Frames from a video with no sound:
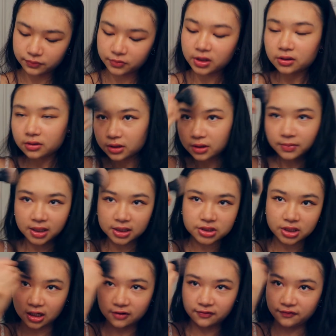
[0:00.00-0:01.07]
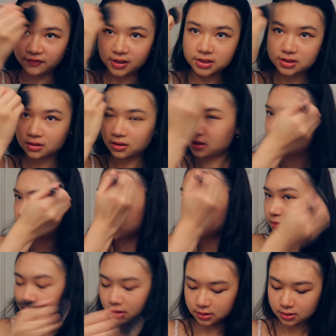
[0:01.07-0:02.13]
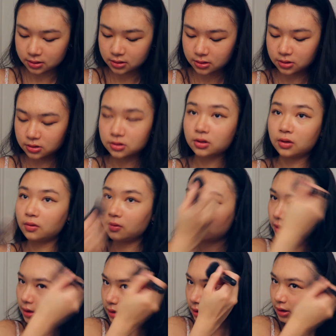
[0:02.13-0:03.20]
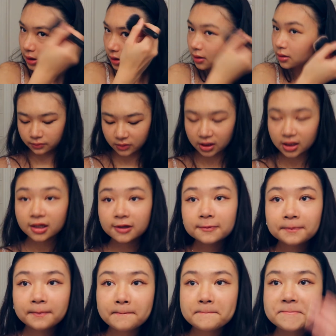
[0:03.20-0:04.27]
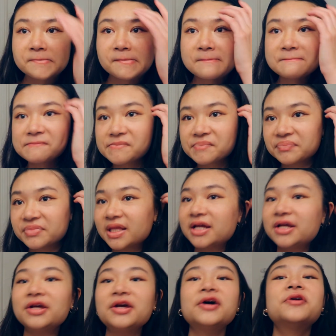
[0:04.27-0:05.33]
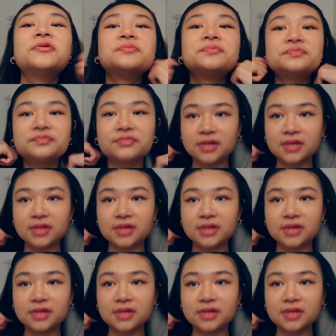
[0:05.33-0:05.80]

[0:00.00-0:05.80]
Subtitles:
Literally my entire face, honestly, because it's so oily. Okay, and there you go.